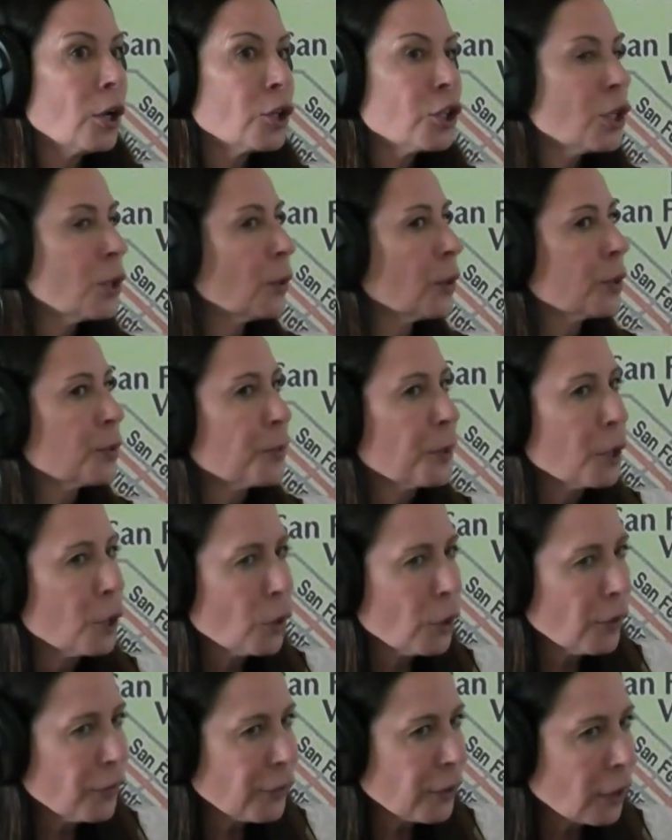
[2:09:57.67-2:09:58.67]
She was
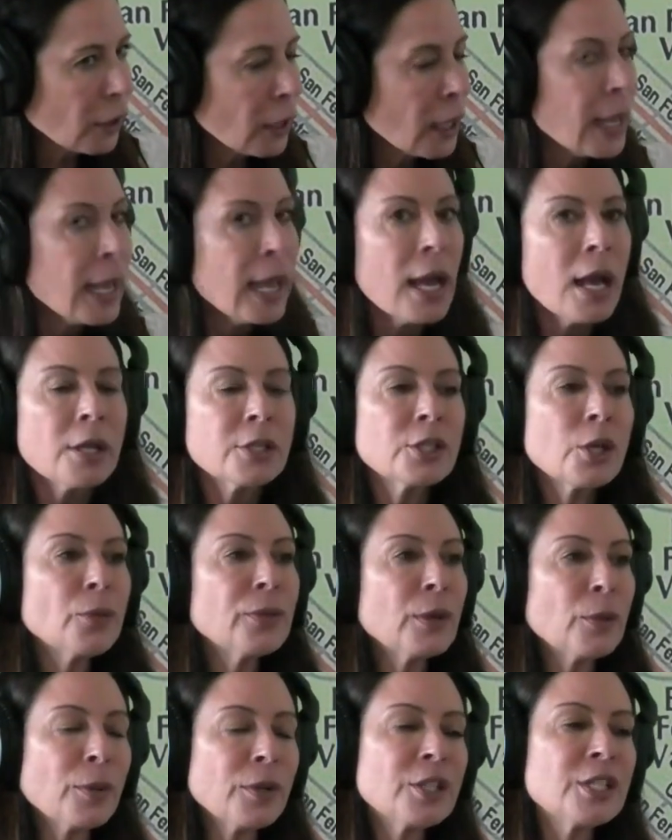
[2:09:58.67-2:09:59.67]
beautiful. So
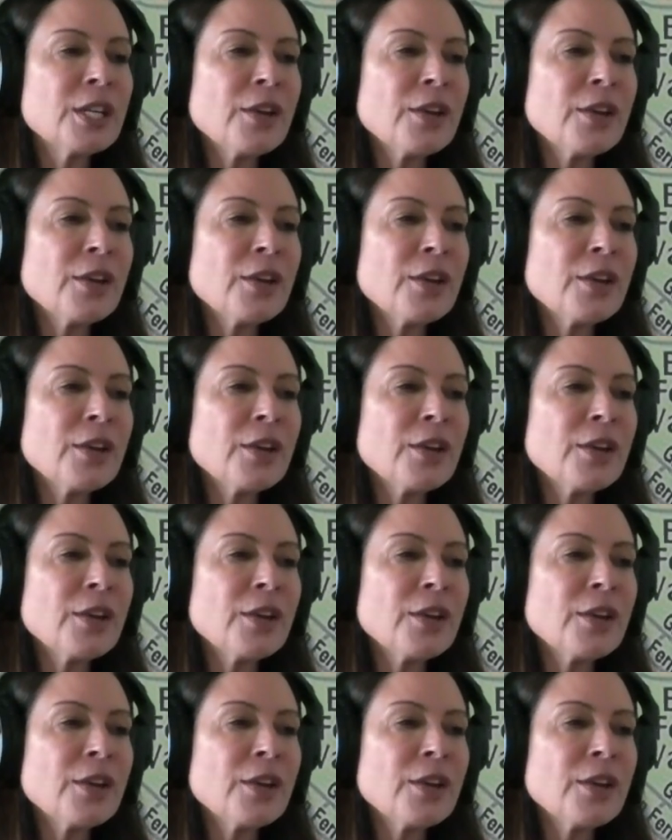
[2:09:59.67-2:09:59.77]
there were